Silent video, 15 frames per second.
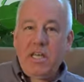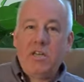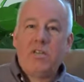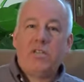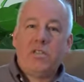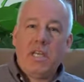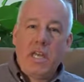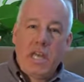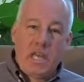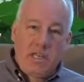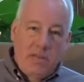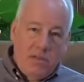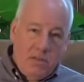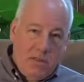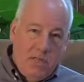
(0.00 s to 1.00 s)
to
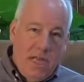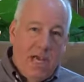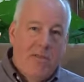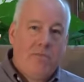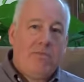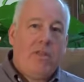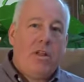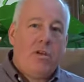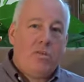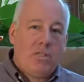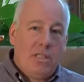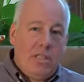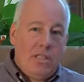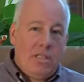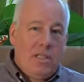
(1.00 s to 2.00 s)
understand. Kind of
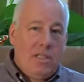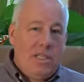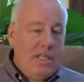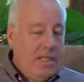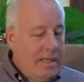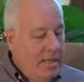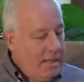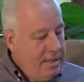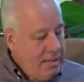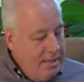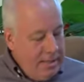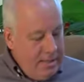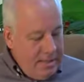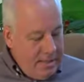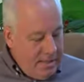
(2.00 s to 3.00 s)
flows easily.
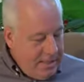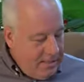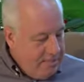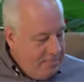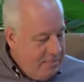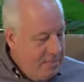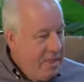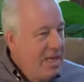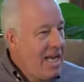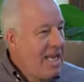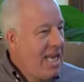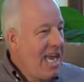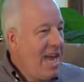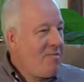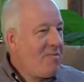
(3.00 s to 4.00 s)
Um, being
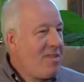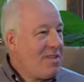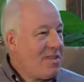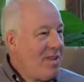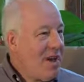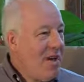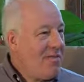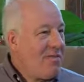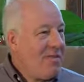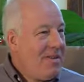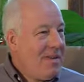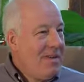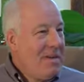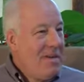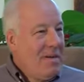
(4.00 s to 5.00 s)
on camera is tough,
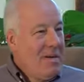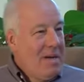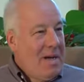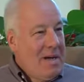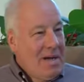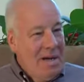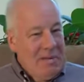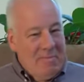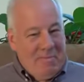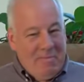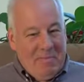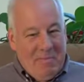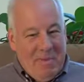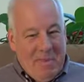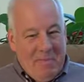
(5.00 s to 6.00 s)
um,
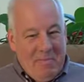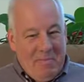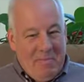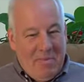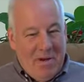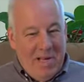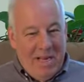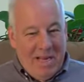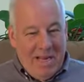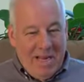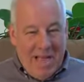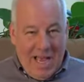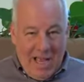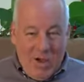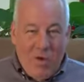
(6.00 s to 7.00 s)
but
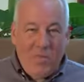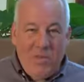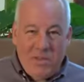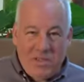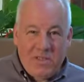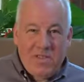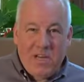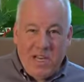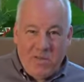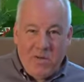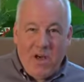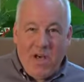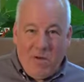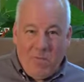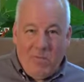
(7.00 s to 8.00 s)
I hope this study
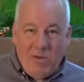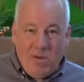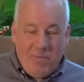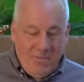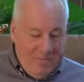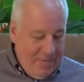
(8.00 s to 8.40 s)
will help you.